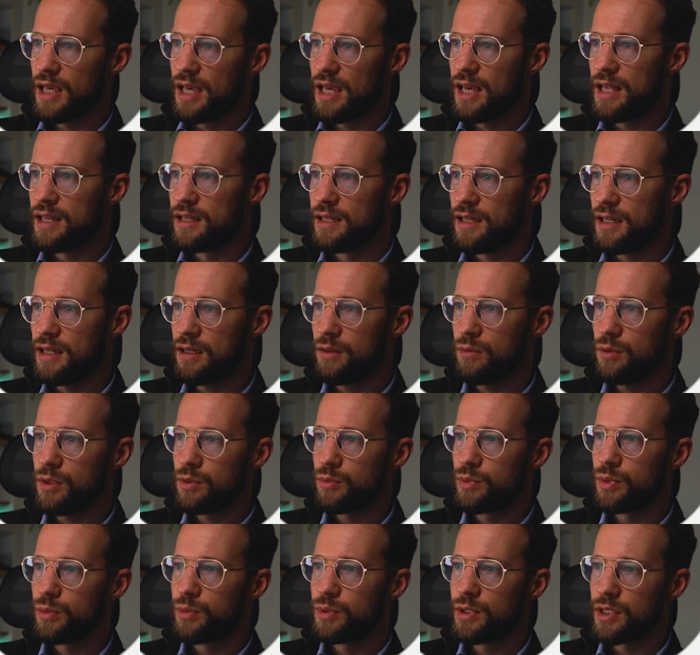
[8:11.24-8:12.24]
And now
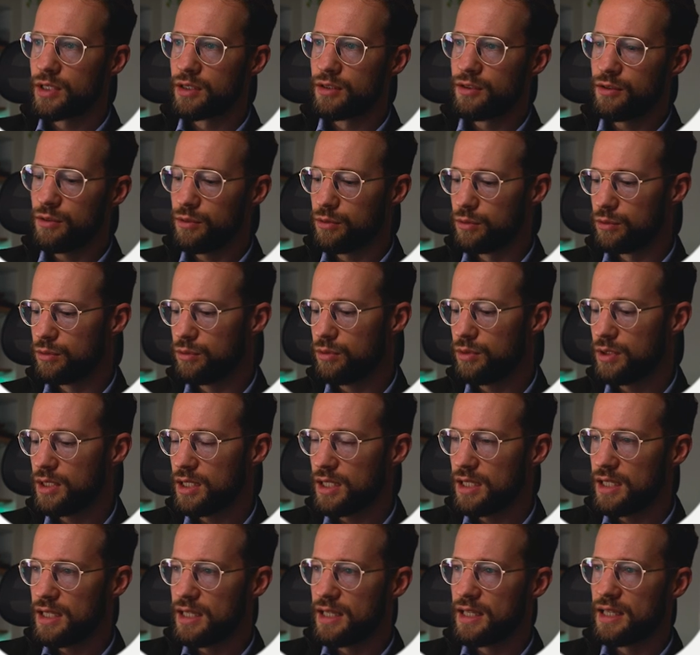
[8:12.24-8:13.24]
what we want to do
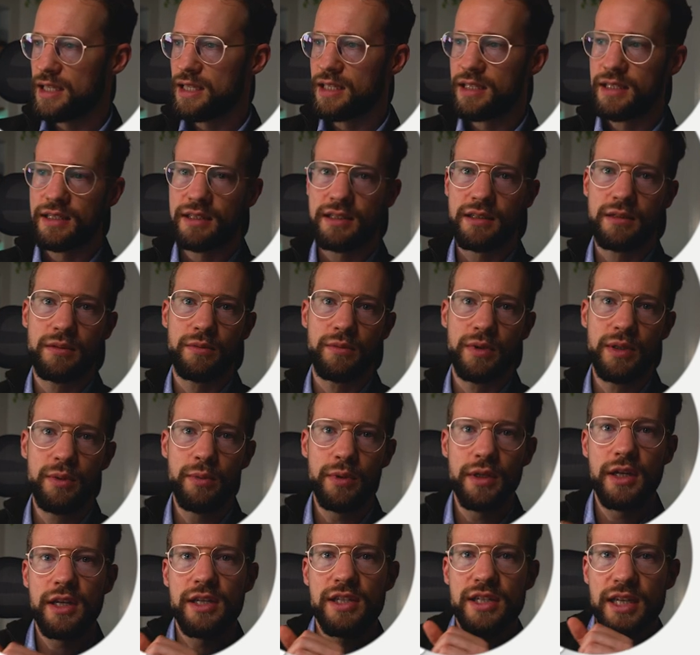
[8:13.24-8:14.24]
is we
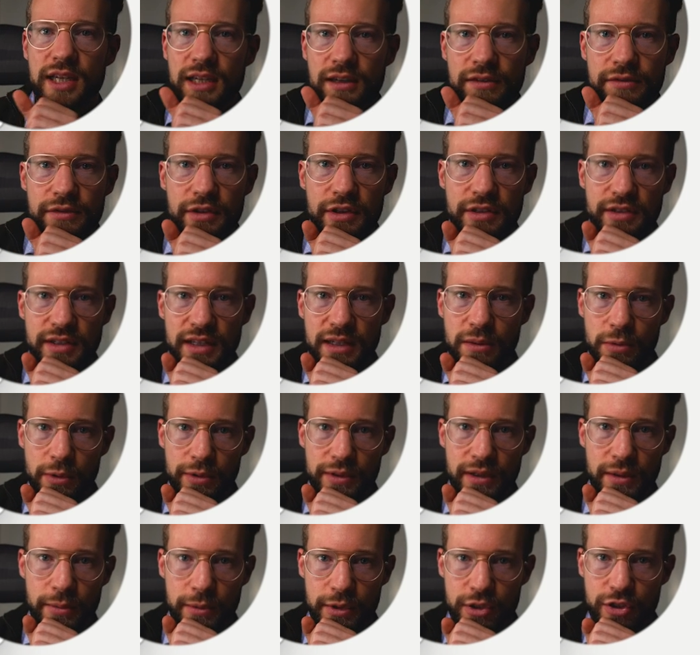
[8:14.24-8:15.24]
want to check if the table
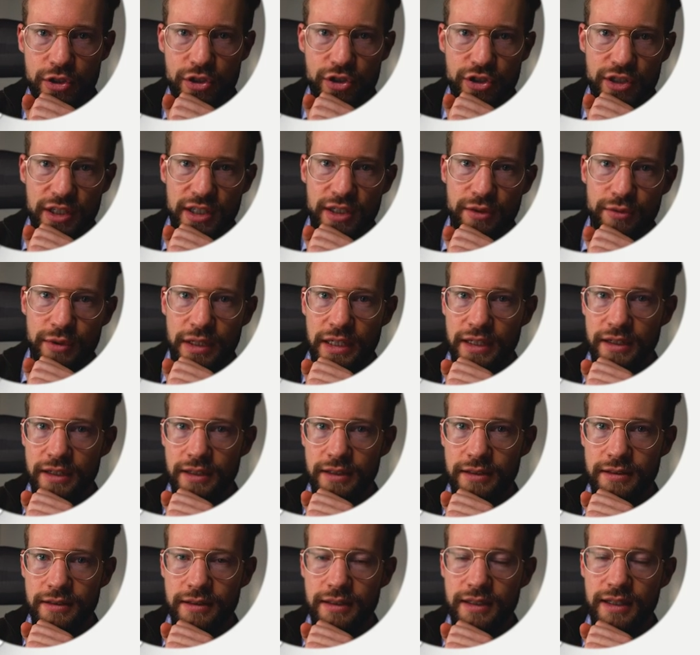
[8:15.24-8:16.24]
that we just
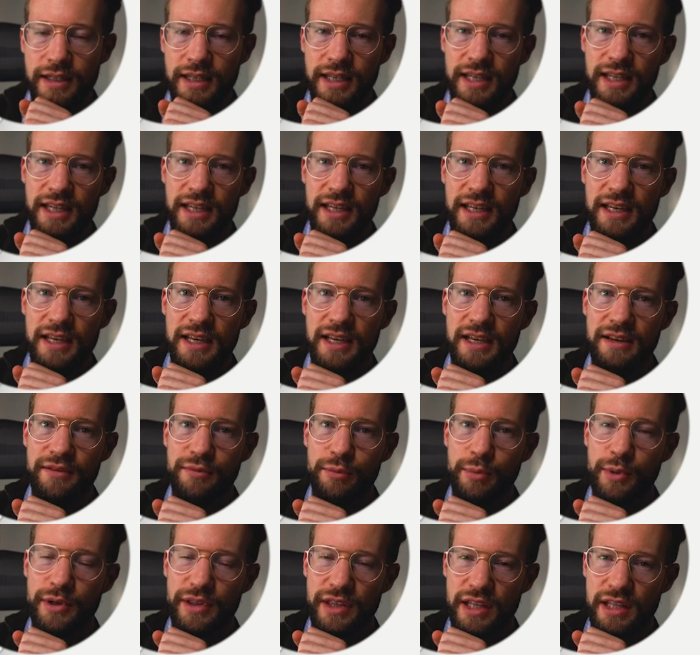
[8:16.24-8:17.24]
generated, if
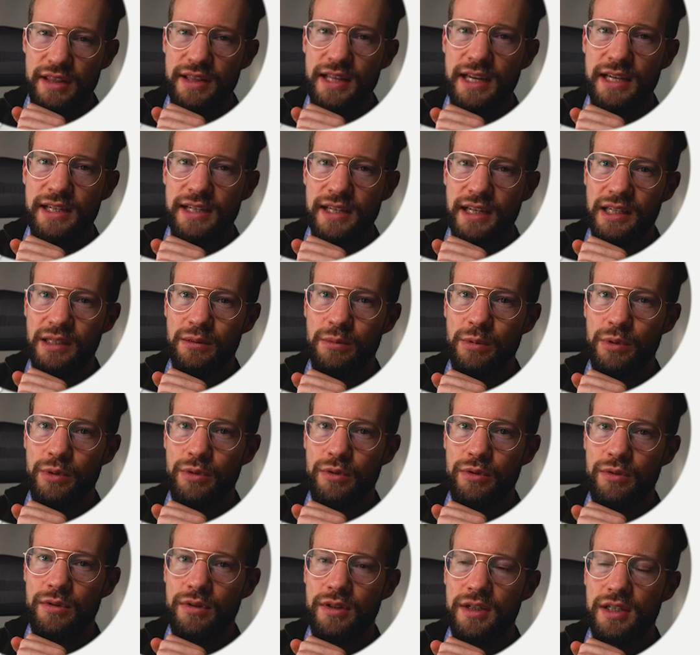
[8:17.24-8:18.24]
within that
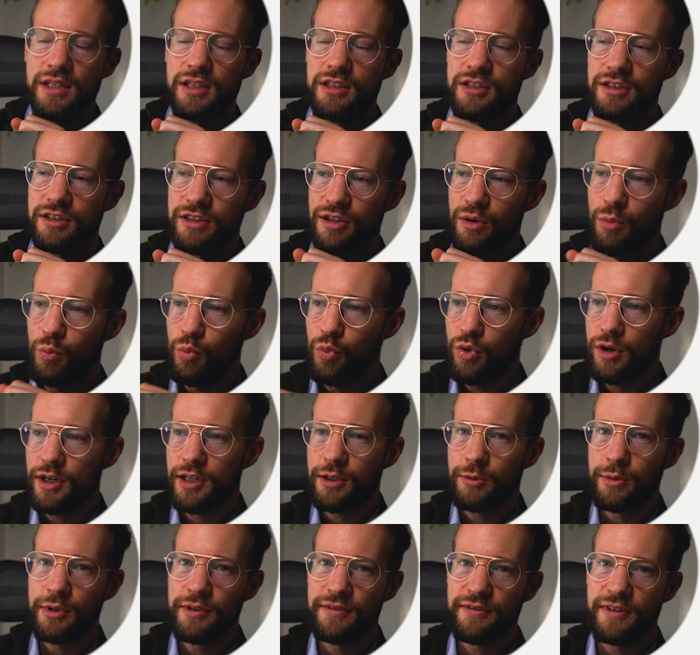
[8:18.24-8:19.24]
table,
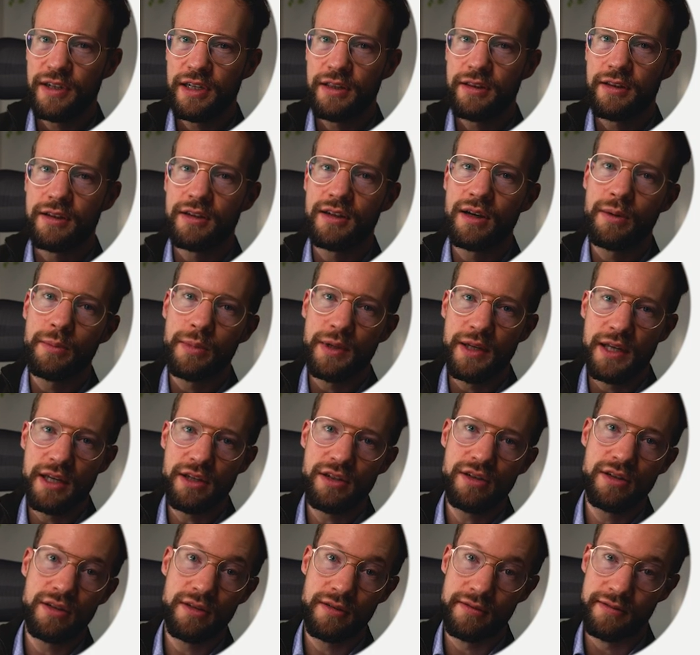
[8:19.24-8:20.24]
somewhere we find the
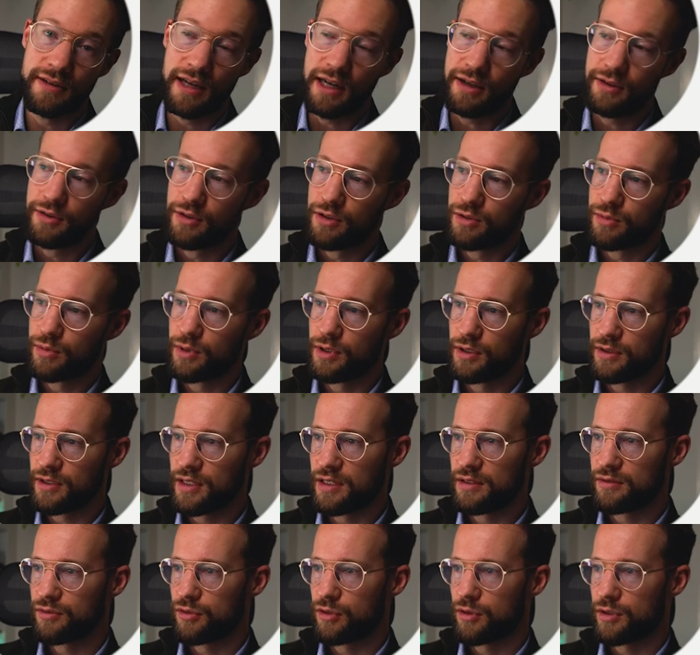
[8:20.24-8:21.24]
combination of values we're
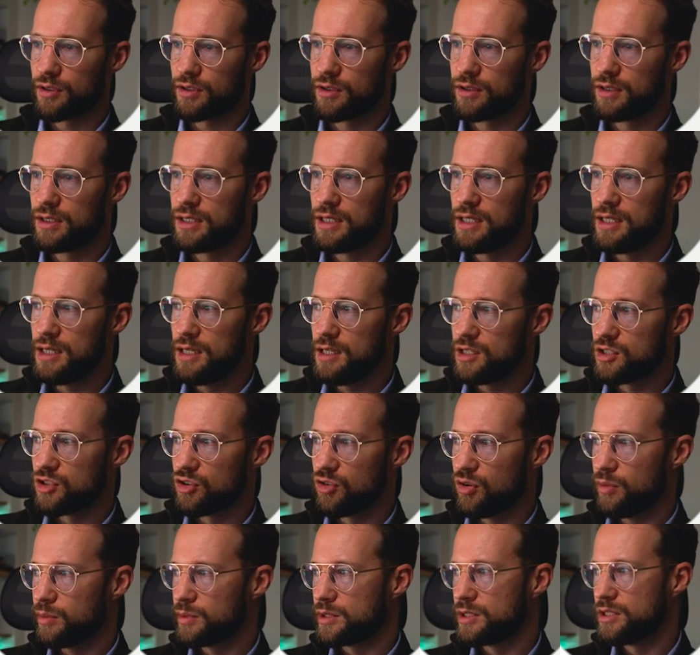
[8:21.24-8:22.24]
looking for.
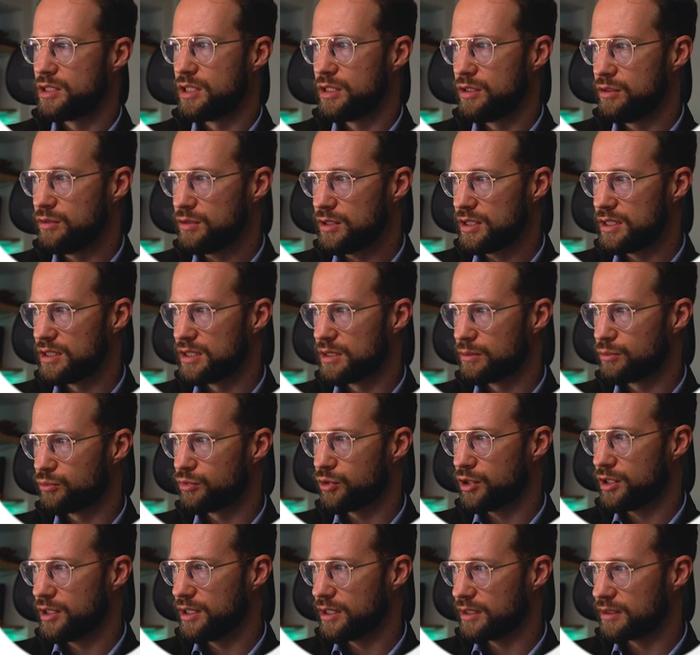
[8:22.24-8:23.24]
So I'm going to look in the
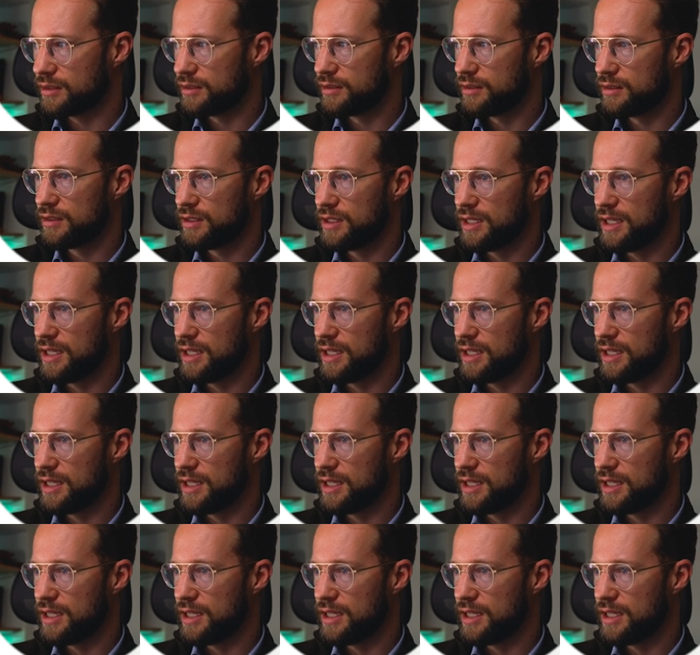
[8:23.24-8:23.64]
product